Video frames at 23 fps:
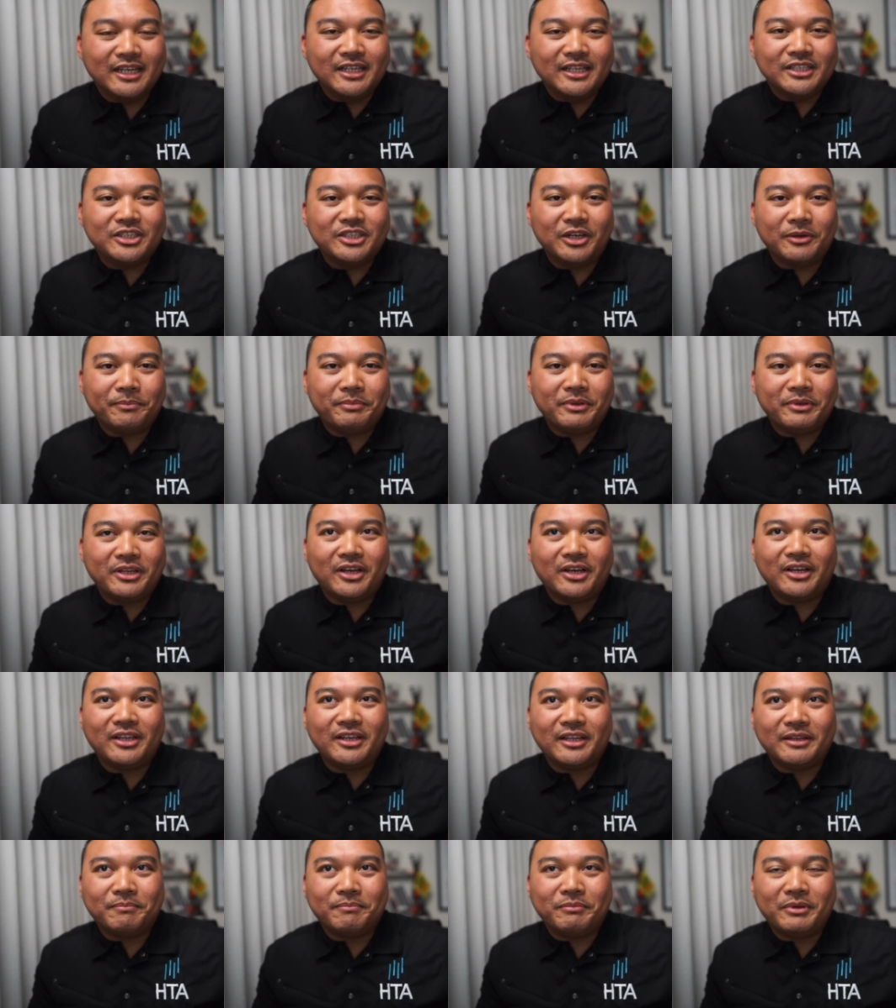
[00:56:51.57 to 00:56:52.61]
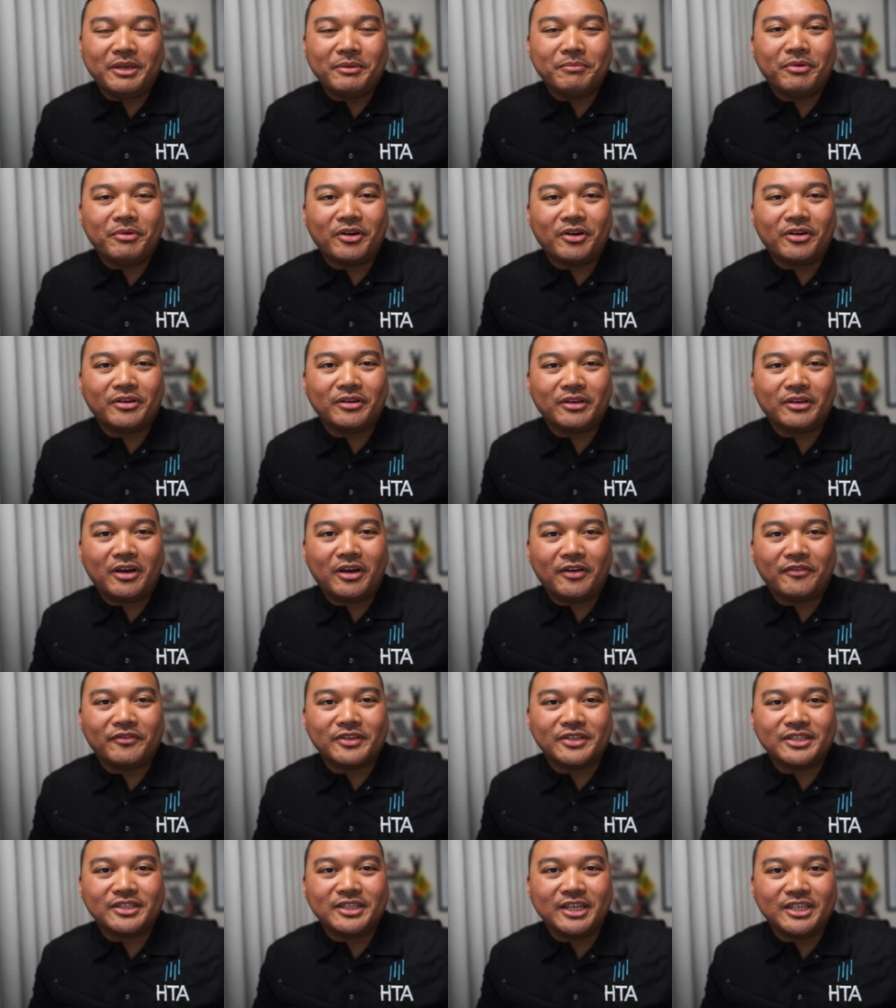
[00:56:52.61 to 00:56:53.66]
jumping on and being part of the
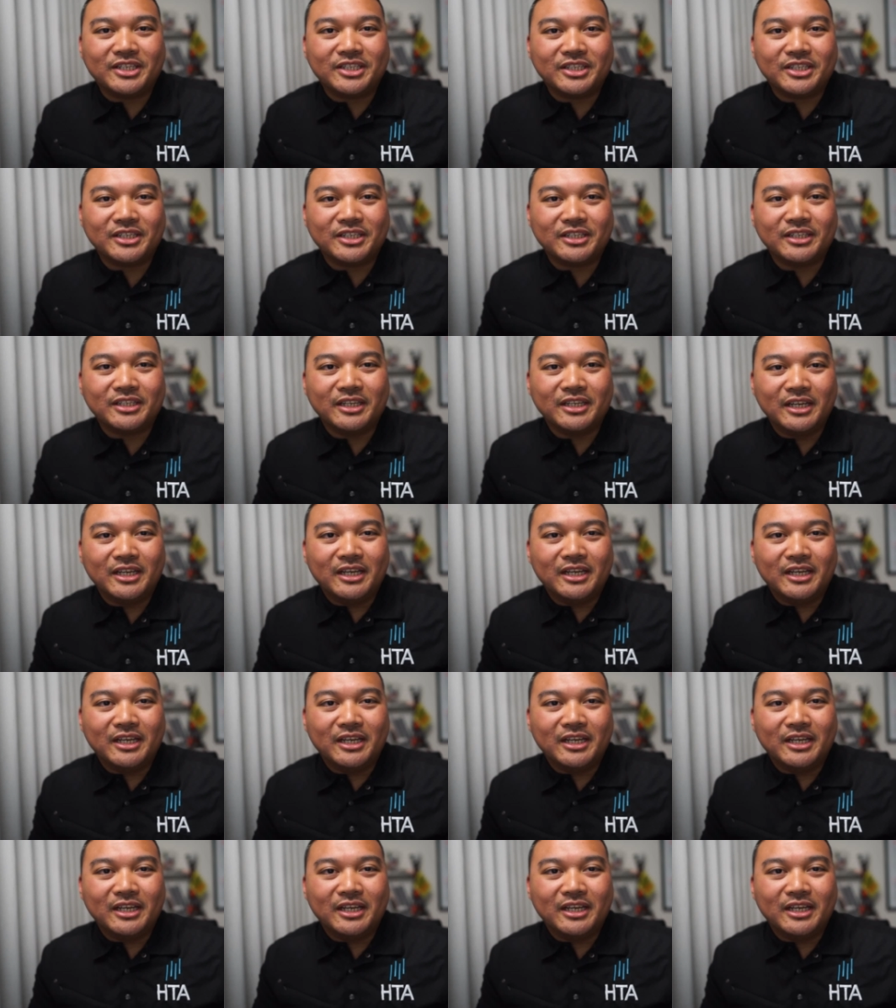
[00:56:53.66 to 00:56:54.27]
conversation.